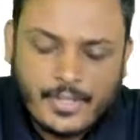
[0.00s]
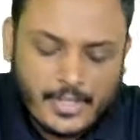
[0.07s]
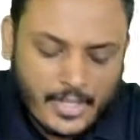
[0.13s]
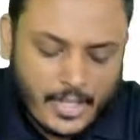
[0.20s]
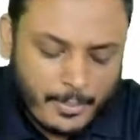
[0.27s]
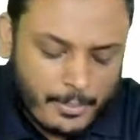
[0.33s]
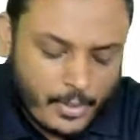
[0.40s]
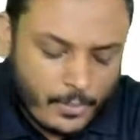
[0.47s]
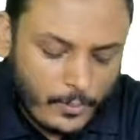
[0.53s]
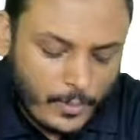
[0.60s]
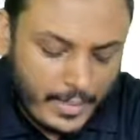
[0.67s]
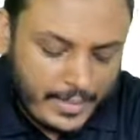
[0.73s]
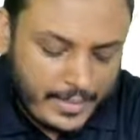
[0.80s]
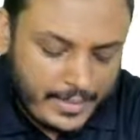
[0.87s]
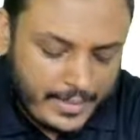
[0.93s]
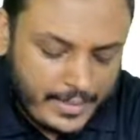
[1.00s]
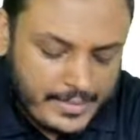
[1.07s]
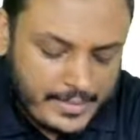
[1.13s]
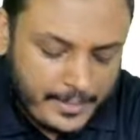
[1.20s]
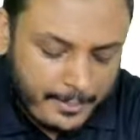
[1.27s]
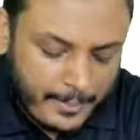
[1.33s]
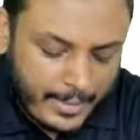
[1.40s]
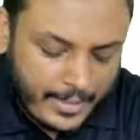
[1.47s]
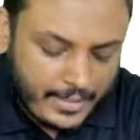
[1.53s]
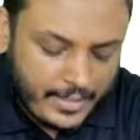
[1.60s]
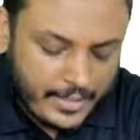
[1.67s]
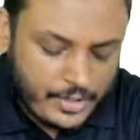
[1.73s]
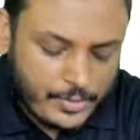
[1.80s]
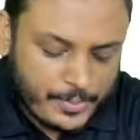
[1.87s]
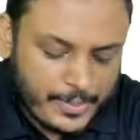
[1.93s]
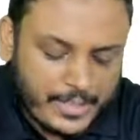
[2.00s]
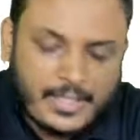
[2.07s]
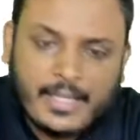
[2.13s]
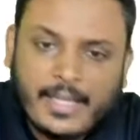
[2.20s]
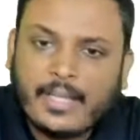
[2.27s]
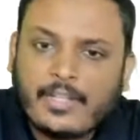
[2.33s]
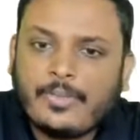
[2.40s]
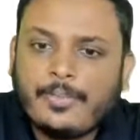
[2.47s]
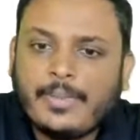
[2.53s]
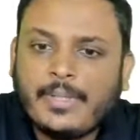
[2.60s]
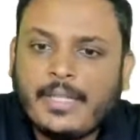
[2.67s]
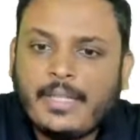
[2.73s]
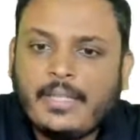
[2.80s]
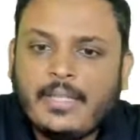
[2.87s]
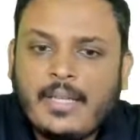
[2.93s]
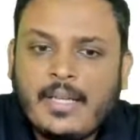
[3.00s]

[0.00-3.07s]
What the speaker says: Number 1 is management expert.